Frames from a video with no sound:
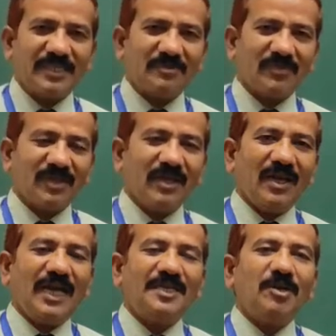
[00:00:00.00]

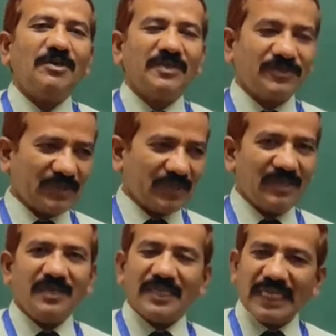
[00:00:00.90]
And now it is
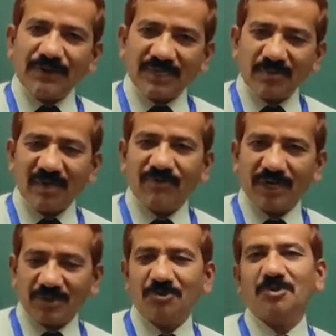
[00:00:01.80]
inevitable
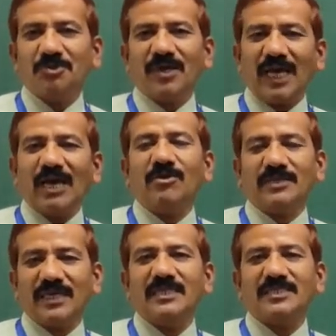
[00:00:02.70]
for you to
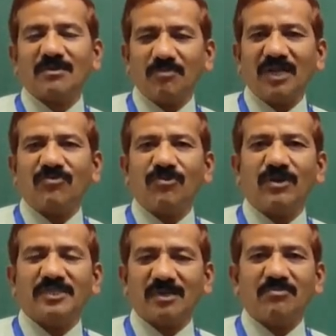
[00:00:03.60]
have at least some
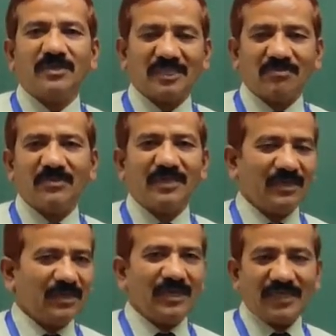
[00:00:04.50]
breakfast, some
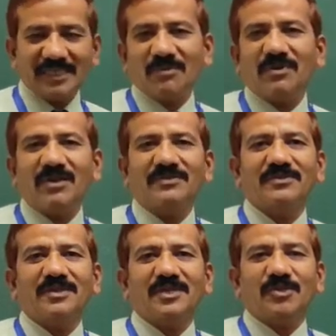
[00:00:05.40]

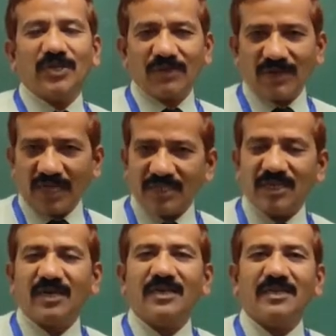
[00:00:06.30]
eatables during your
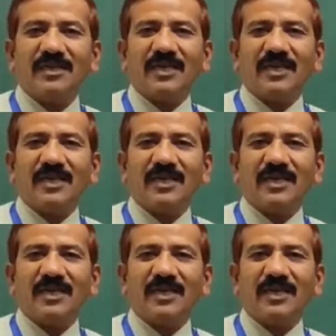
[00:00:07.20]
leisure hour,